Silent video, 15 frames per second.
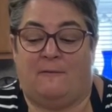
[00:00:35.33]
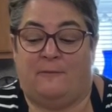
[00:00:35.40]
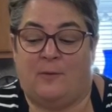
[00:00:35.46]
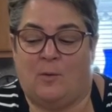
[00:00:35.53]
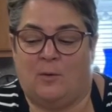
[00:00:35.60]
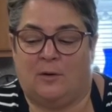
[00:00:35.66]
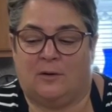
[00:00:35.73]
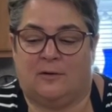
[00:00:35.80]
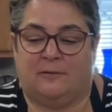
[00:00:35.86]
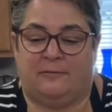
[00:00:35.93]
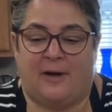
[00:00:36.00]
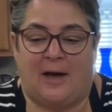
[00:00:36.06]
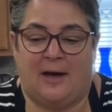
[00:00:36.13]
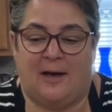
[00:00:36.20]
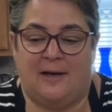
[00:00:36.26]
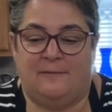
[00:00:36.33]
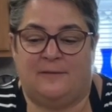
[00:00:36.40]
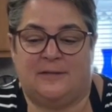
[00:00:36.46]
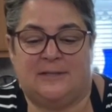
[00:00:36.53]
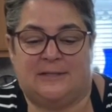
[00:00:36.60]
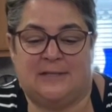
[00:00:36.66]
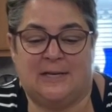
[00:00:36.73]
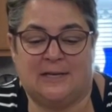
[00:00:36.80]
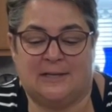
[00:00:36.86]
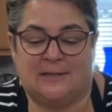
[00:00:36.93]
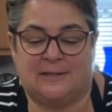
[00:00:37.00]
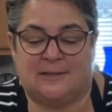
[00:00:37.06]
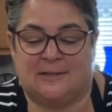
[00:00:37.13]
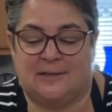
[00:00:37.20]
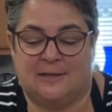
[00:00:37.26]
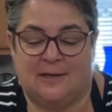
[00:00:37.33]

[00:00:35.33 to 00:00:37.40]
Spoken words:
4, 5, 6